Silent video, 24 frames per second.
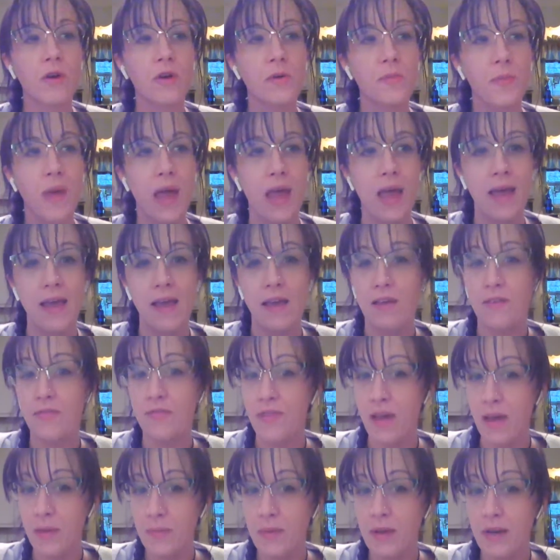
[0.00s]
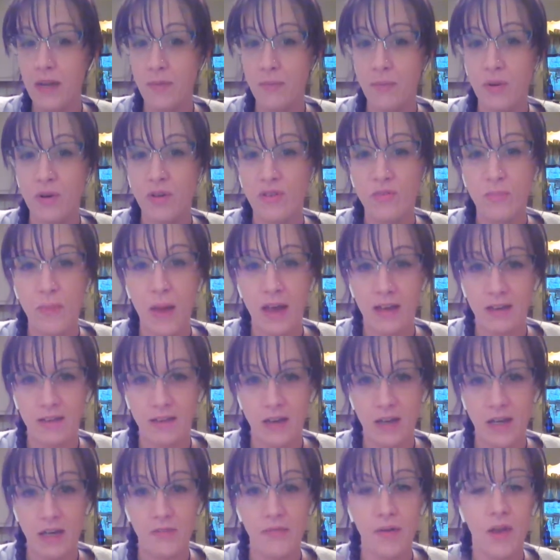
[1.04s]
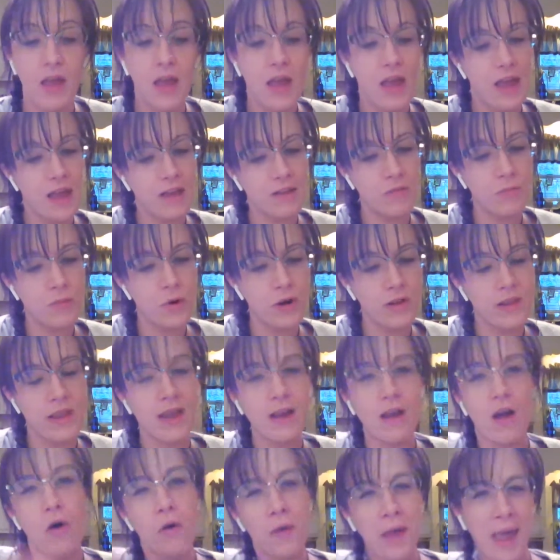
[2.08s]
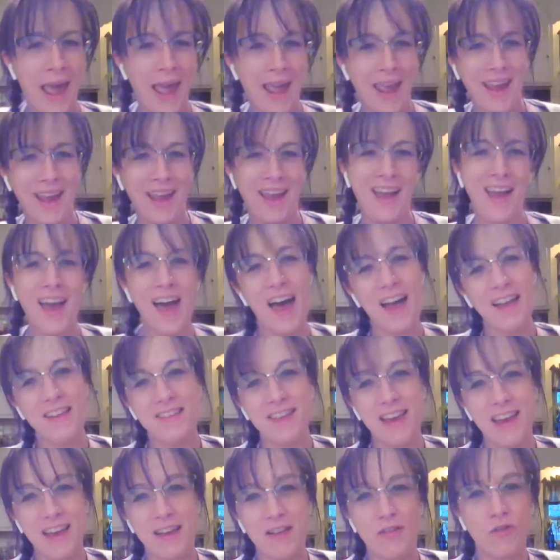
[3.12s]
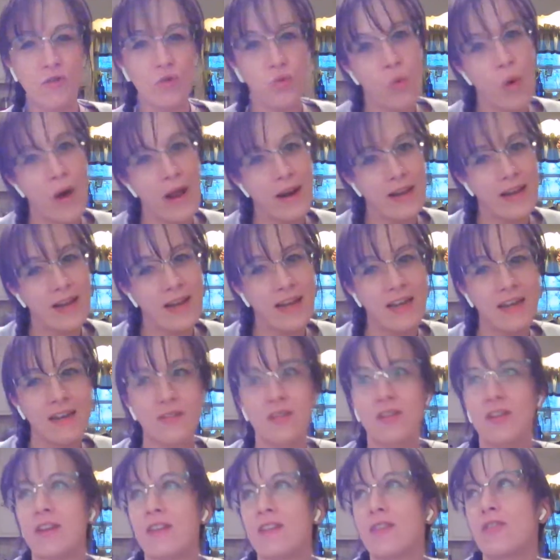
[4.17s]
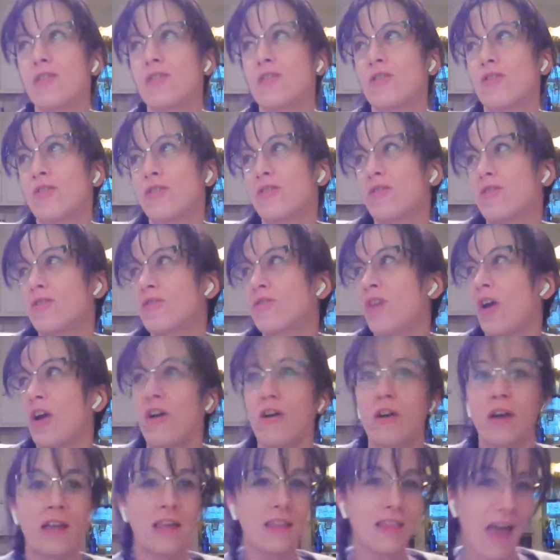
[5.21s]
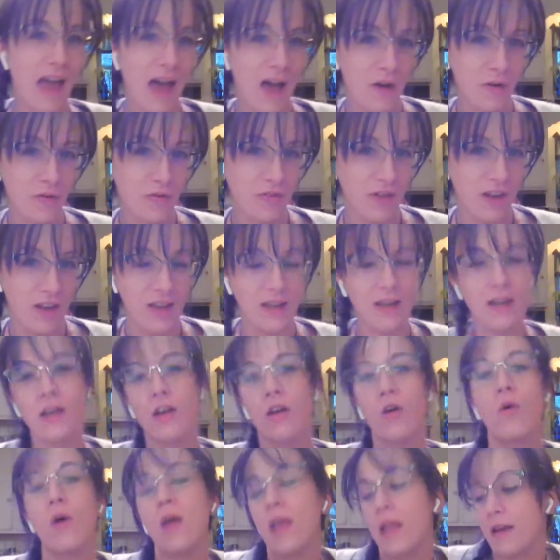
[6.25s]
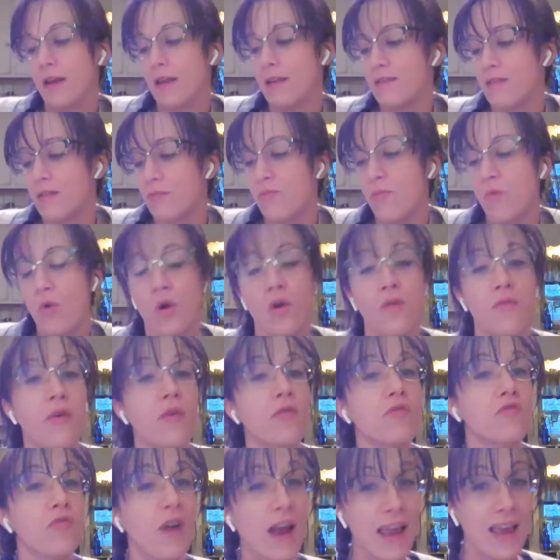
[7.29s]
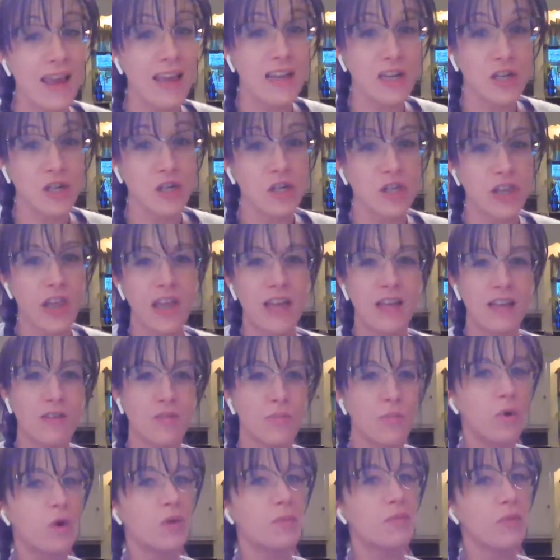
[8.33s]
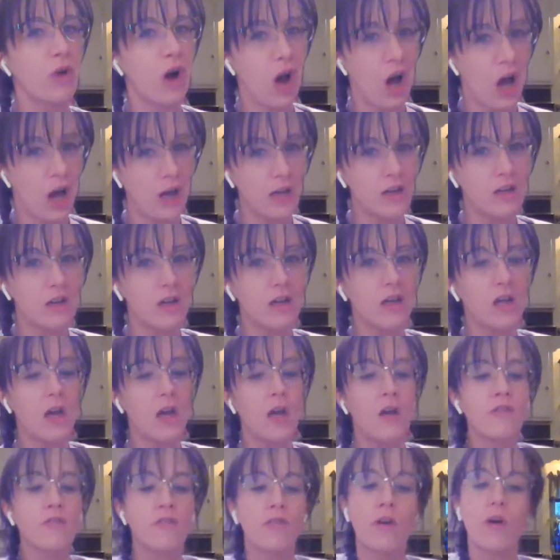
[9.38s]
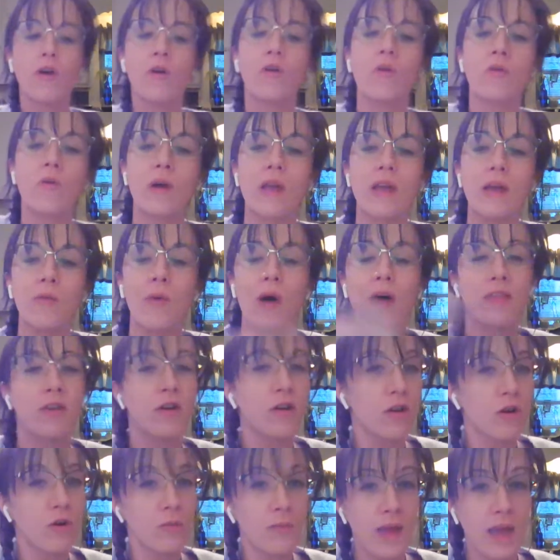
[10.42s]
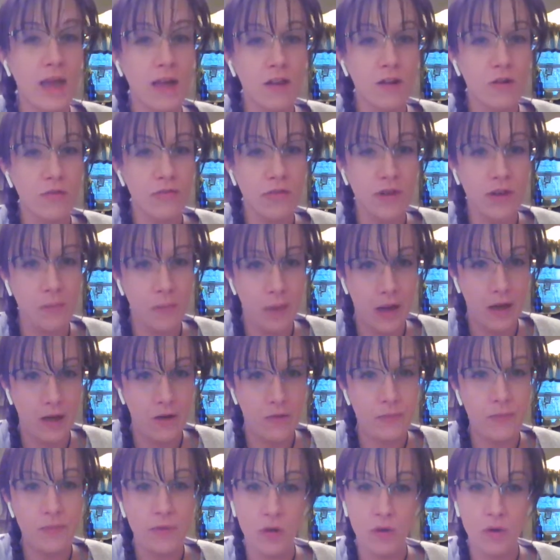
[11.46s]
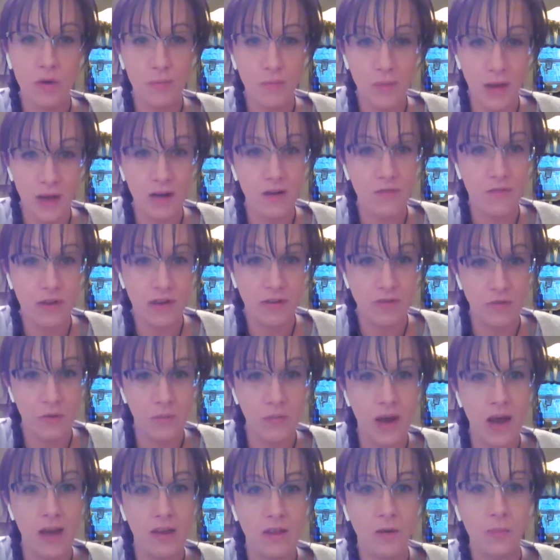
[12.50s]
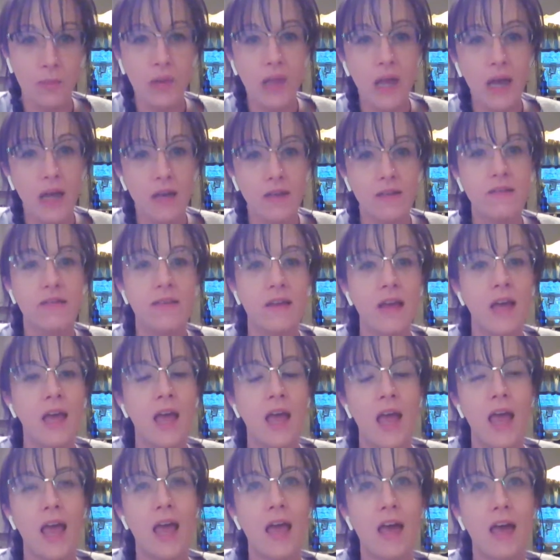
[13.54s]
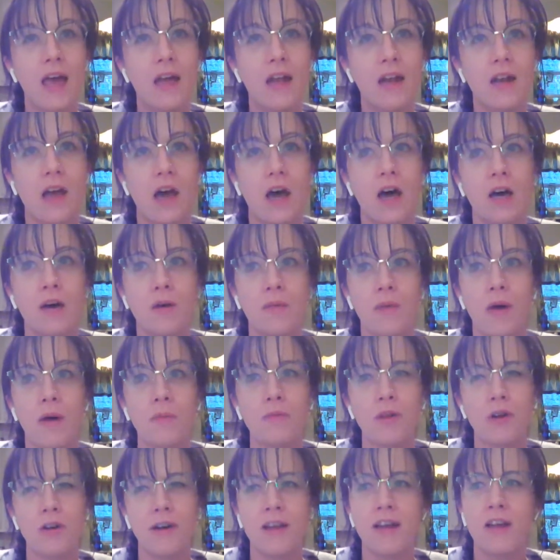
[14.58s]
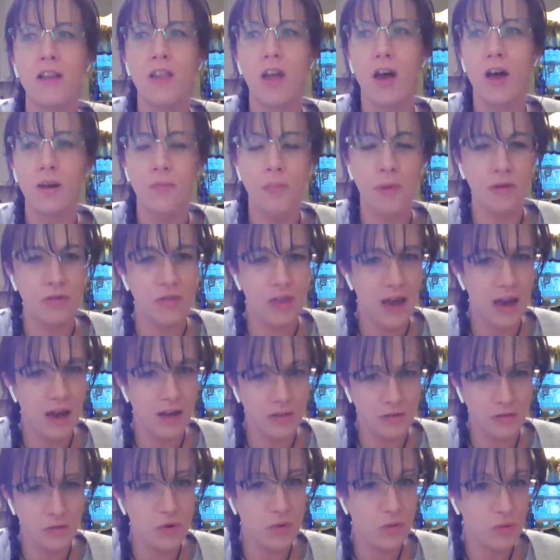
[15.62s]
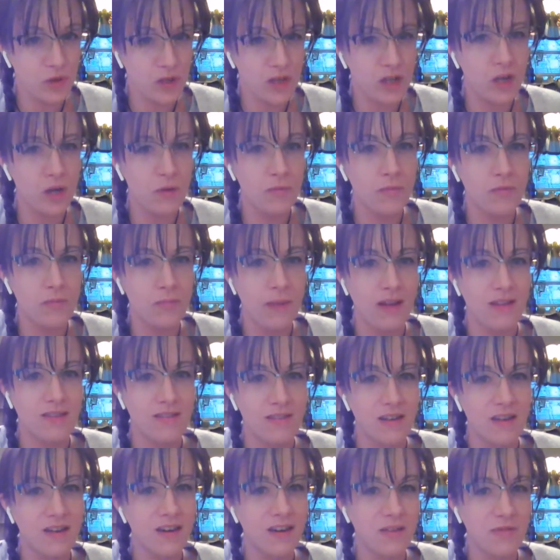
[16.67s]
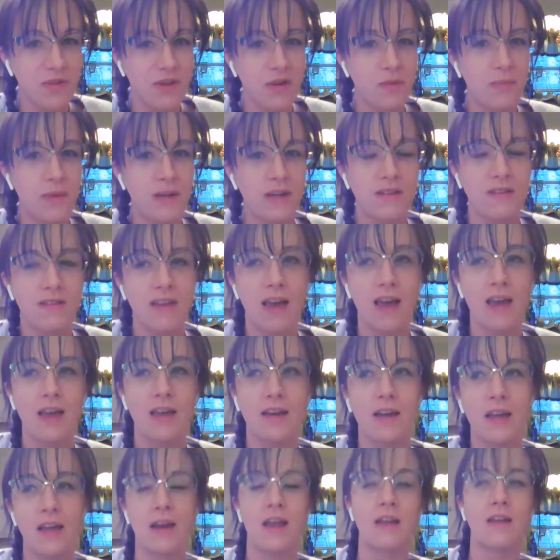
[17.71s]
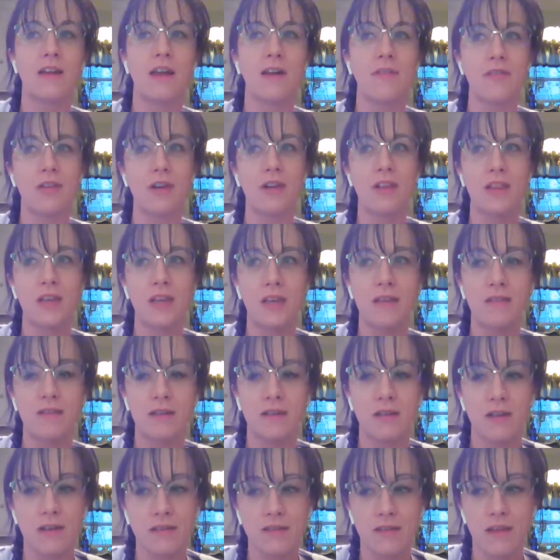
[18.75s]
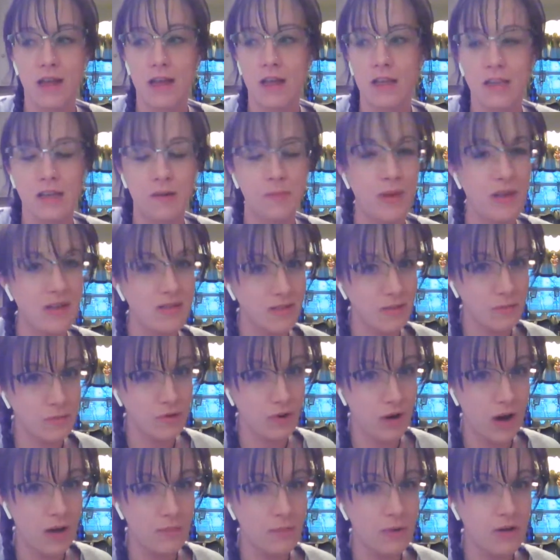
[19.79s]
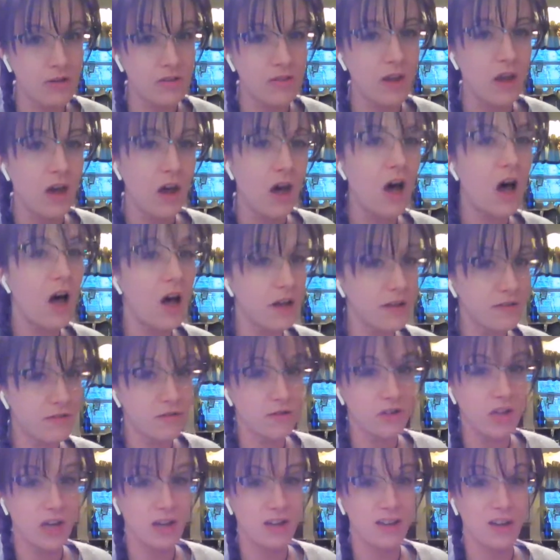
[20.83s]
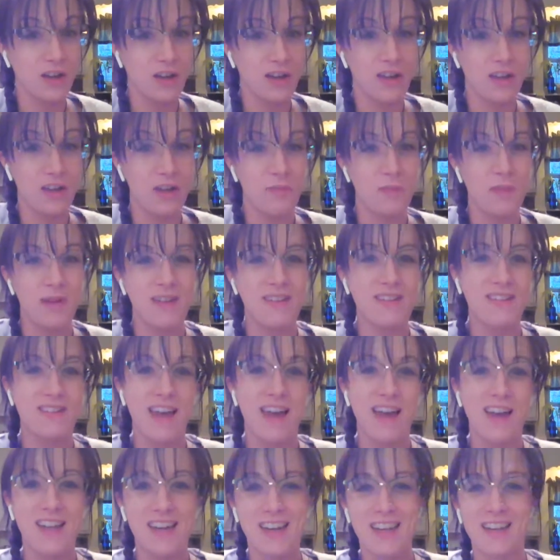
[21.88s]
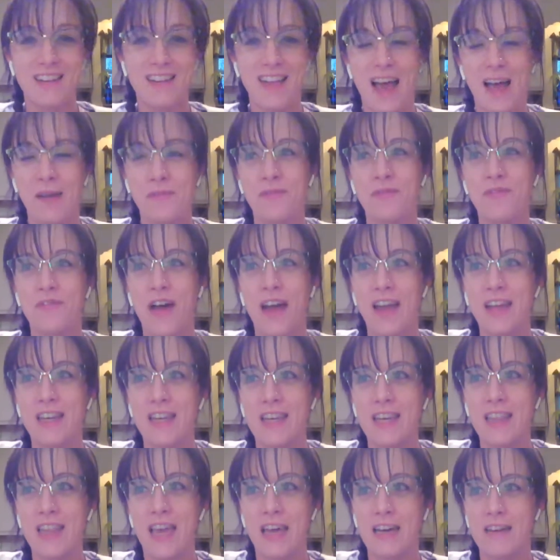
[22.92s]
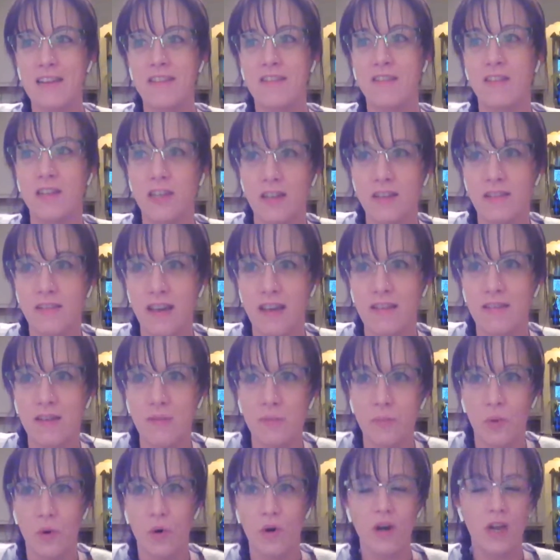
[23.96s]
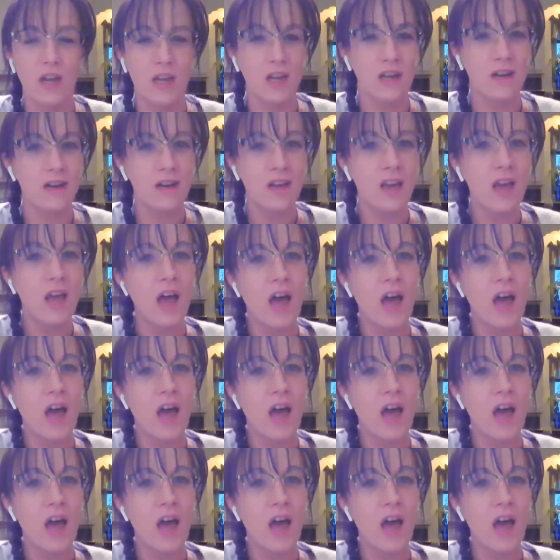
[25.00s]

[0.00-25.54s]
from a feminine perspective, it's more like, okay, I'll take 20 to 30,000, you know, and it's a more of a range, like it's more broad. So whether you're male or female, you can manifest from either place. And um, I'm learning a lot about that through the my study of human design. And I definitely suggest that any of my subscribers also take a look at human design. It, I'm finding that it's just as important.